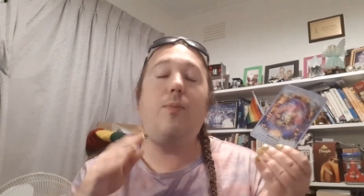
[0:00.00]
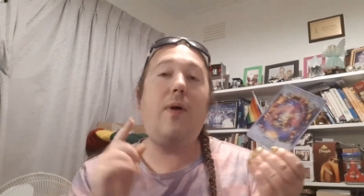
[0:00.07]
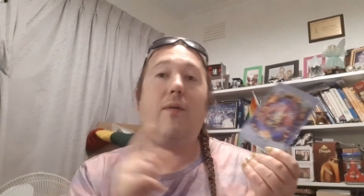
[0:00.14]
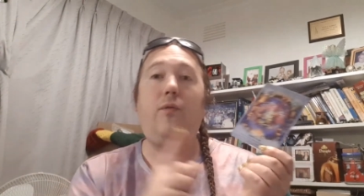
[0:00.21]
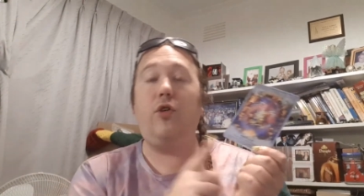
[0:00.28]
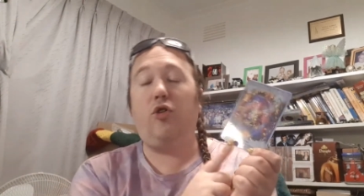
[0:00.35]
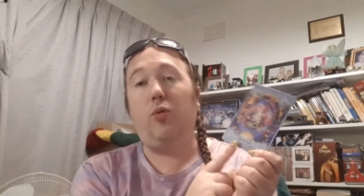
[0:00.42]

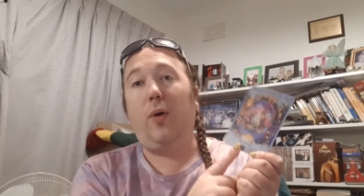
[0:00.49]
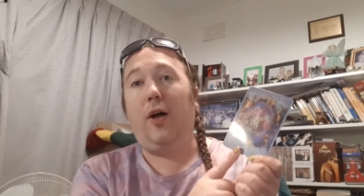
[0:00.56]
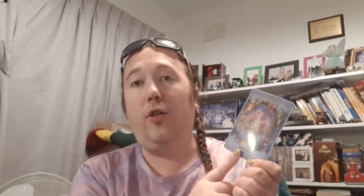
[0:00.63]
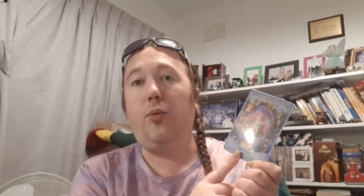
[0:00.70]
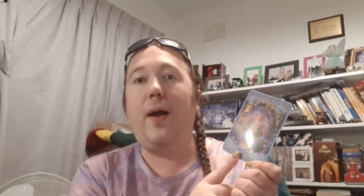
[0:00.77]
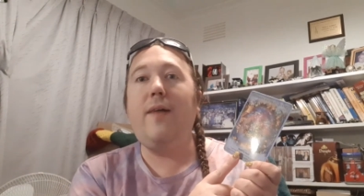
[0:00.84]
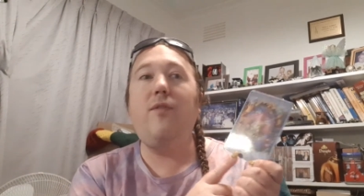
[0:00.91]
But for
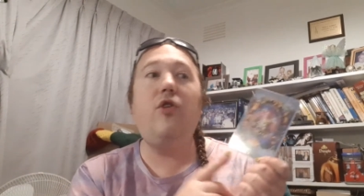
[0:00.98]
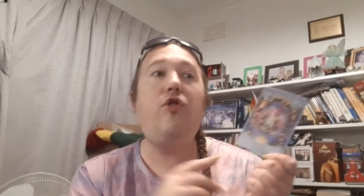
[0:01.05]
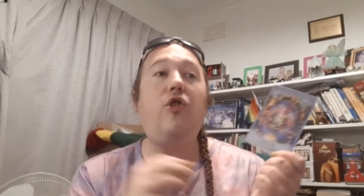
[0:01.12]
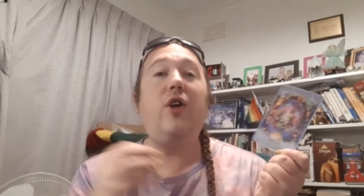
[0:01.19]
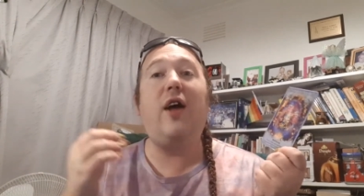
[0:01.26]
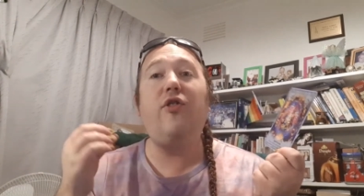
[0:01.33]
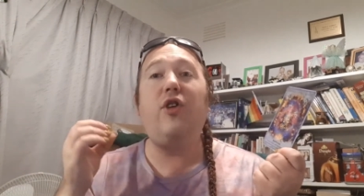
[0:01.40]
12th wavers,
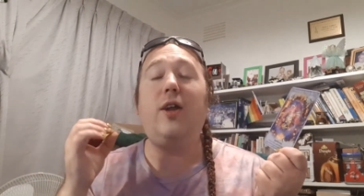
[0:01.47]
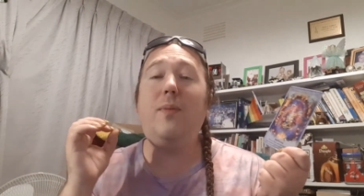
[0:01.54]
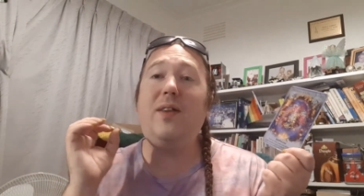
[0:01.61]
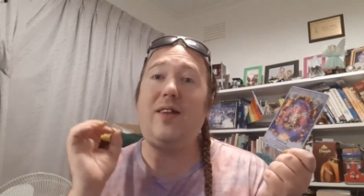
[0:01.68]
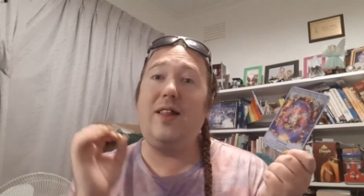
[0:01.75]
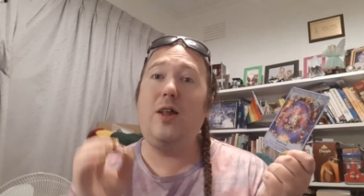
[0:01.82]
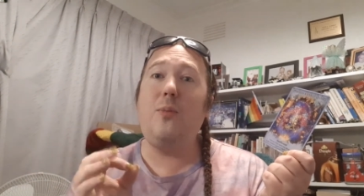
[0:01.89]
you guys are going to
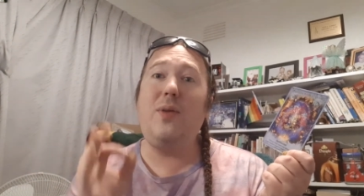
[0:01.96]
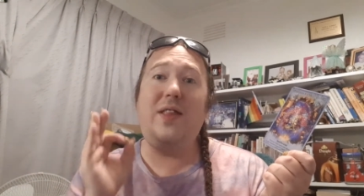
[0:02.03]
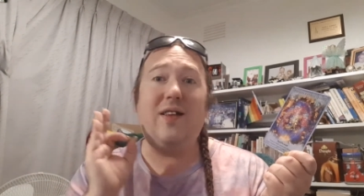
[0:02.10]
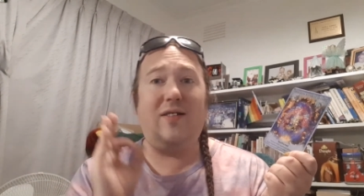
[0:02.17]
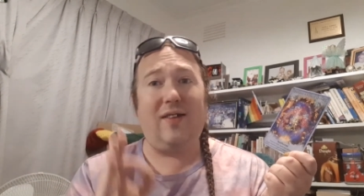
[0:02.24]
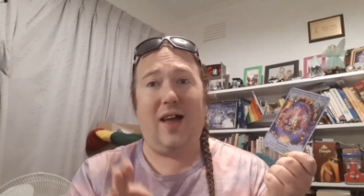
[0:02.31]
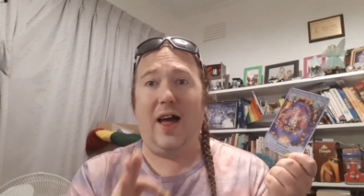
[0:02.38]
be dealing with a
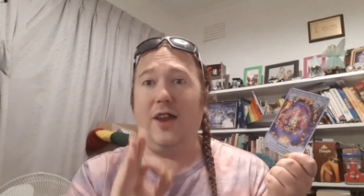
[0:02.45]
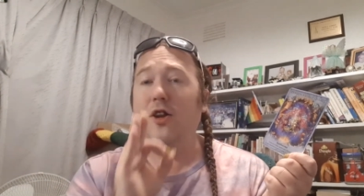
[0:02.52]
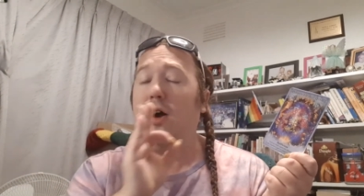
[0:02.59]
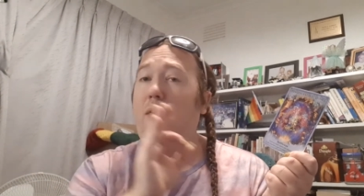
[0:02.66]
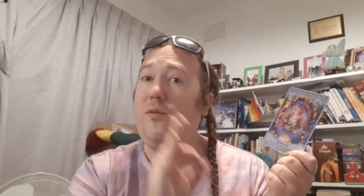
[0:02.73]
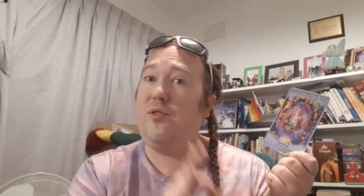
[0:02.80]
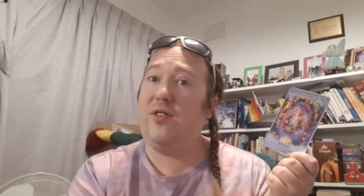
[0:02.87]
ton
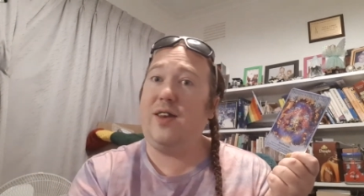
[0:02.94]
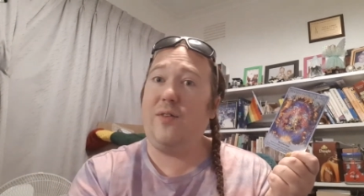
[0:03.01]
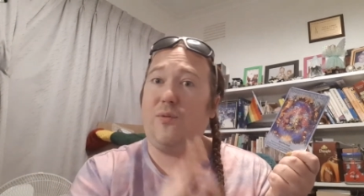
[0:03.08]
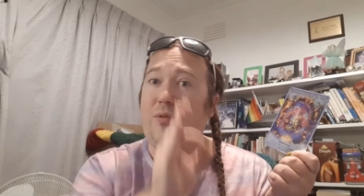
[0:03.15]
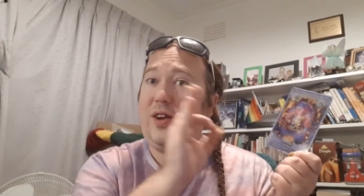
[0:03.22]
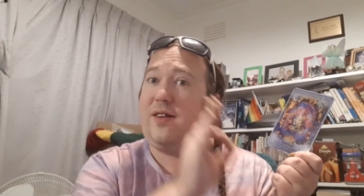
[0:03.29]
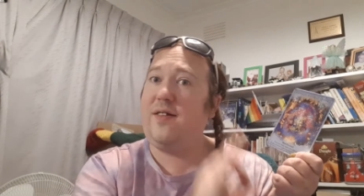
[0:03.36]
of
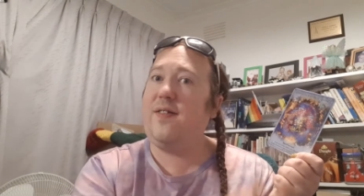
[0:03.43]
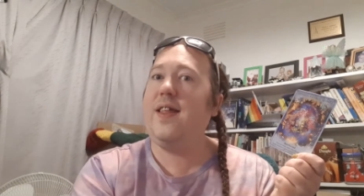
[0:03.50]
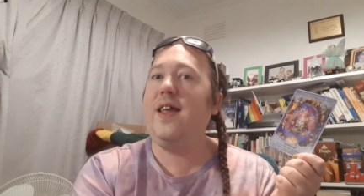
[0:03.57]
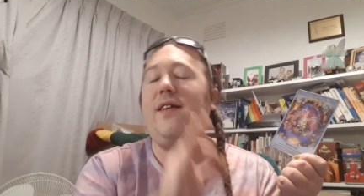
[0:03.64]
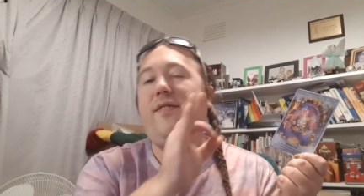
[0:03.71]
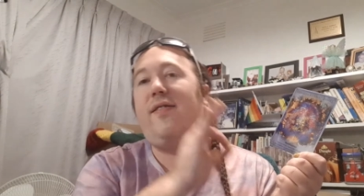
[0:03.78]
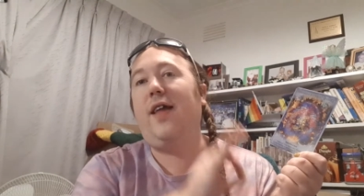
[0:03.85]
different
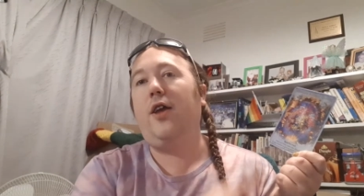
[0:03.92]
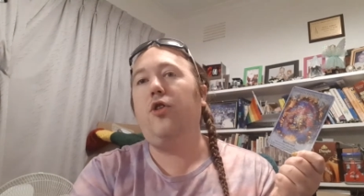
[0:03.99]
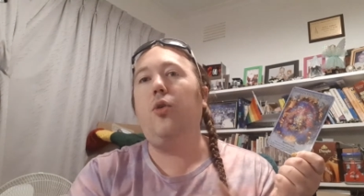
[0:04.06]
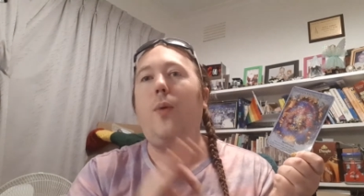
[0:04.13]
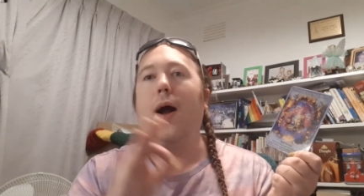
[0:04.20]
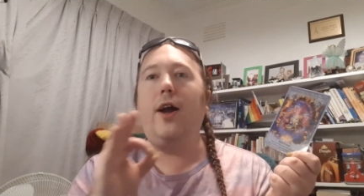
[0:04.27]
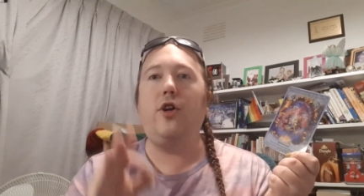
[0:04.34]
things that
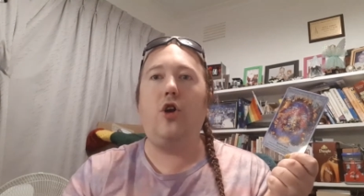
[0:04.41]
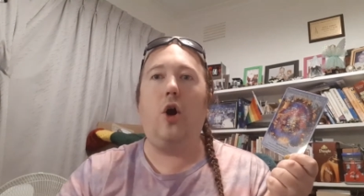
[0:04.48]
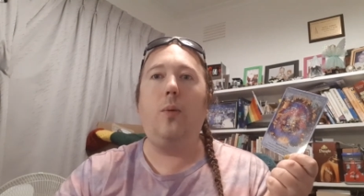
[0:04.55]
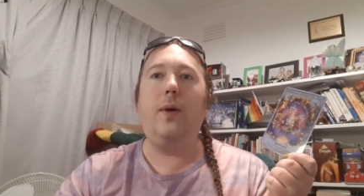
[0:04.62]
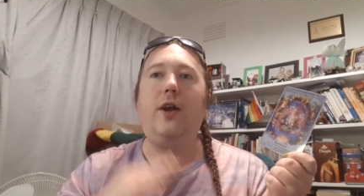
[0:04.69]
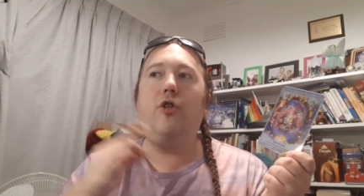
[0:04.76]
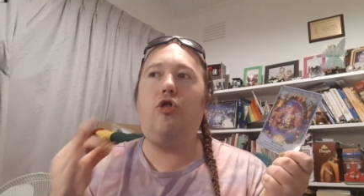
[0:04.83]
you are
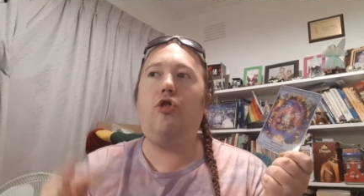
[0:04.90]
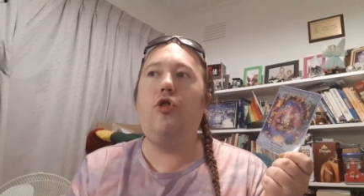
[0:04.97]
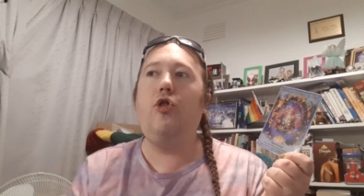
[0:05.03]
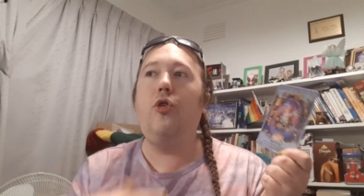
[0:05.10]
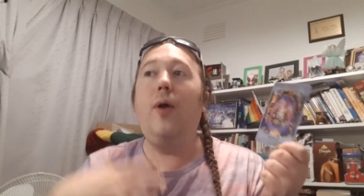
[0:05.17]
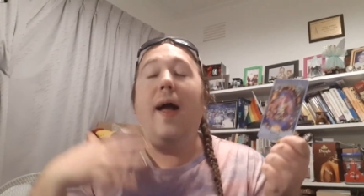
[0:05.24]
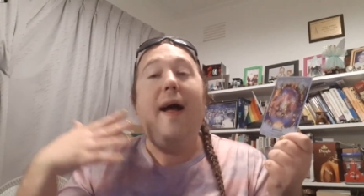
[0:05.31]
going
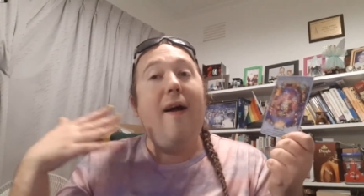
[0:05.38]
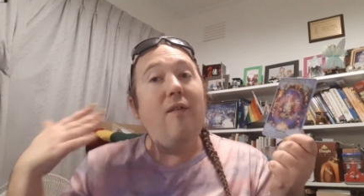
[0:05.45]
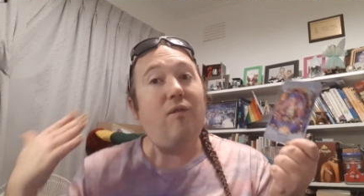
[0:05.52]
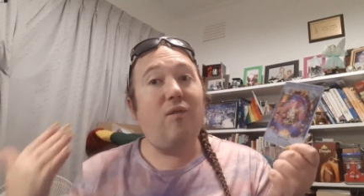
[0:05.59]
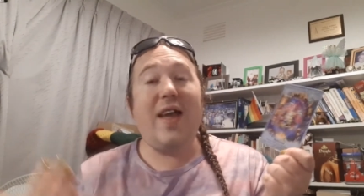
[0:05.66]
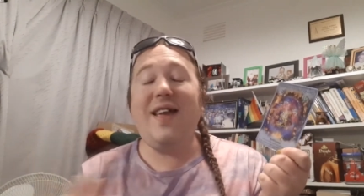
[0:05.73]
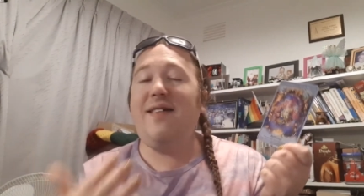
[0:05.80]
to
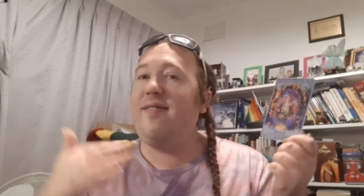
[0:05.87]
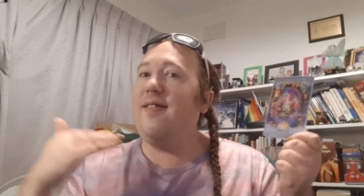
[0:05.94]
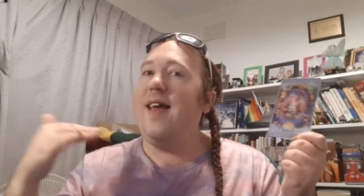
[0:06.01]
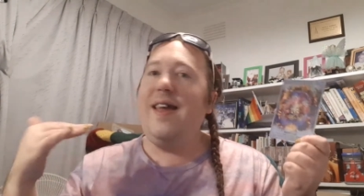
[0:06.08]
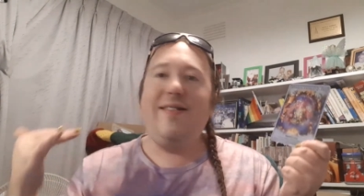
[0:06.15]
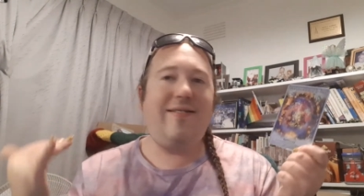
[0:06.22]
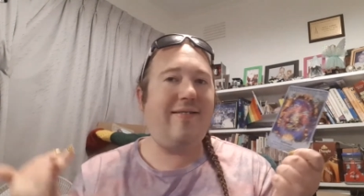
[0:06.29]
face,
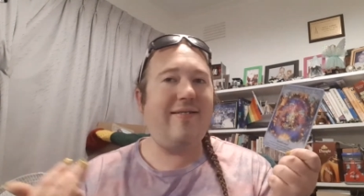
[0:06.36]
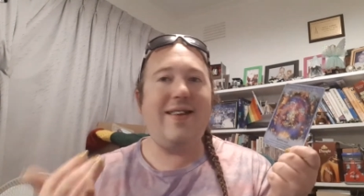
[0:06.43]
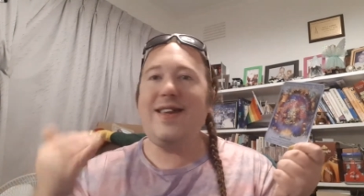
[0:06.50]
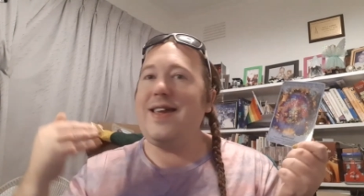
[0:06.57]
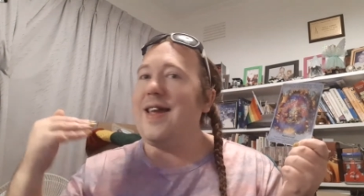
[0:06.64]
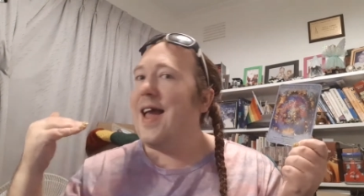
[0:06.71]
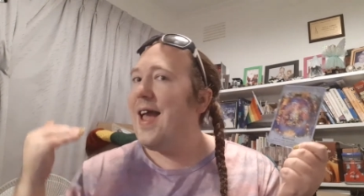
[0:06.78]

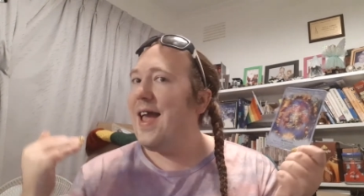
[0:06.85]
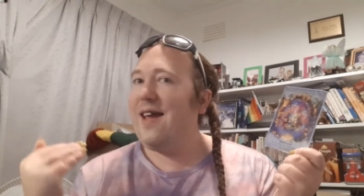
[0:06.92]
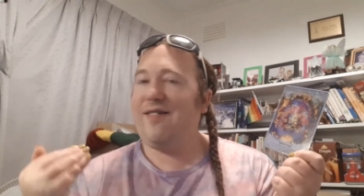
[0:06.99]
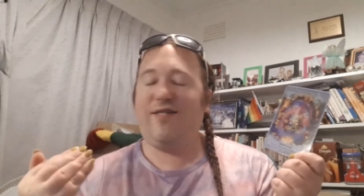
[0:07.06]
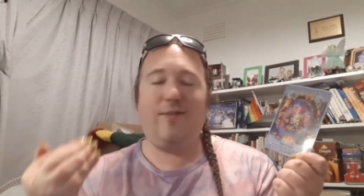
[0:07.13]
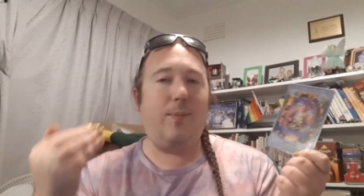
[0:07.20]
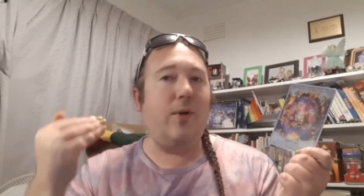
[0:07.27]
see,
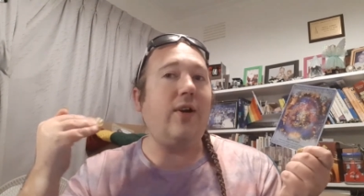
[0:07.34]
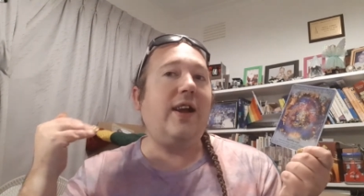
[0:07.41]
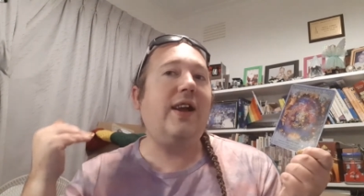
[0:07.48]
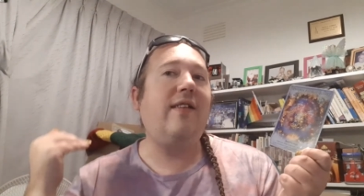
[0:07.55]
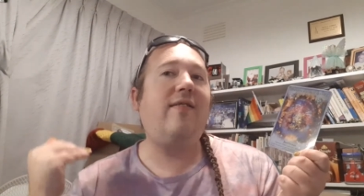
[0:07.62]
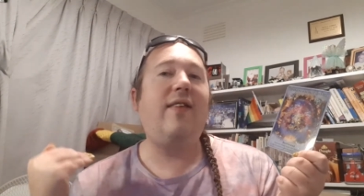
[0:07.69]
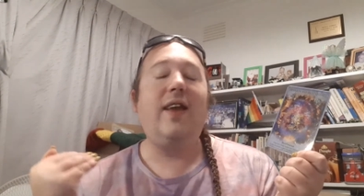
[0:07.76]

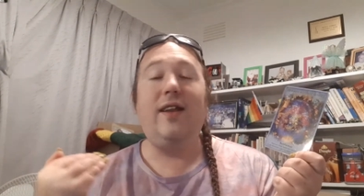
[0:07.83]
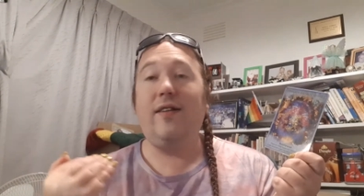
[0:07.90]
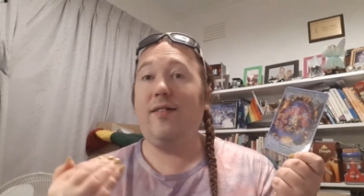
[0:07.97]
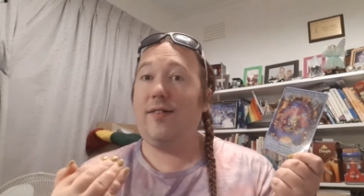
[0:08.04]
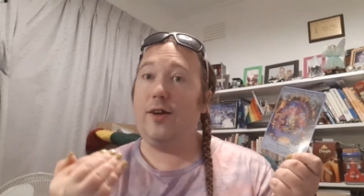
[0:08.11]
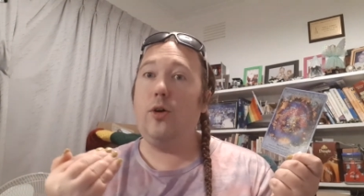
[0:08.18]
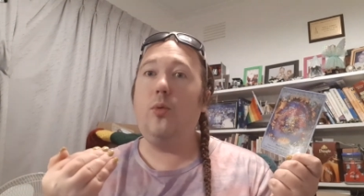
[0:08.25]
experience,
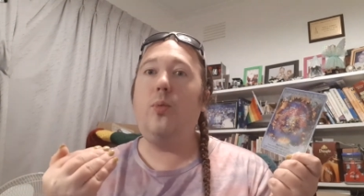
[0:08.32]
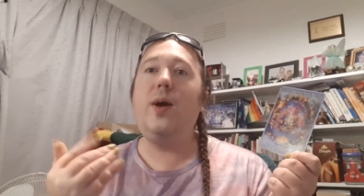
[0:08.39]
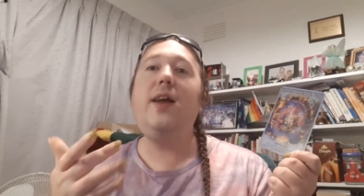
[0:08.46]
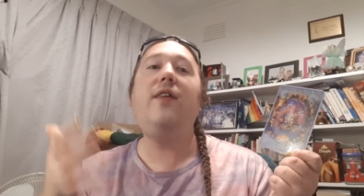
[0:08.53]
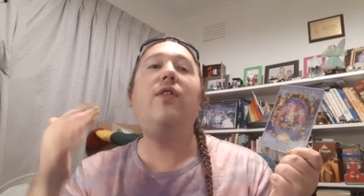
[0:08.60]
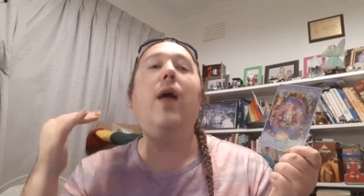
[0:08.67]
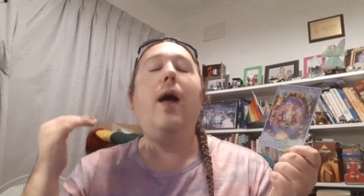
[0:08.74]
deal
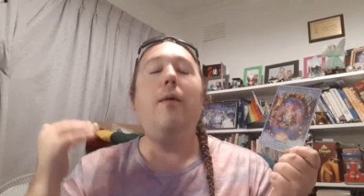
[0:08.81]
with.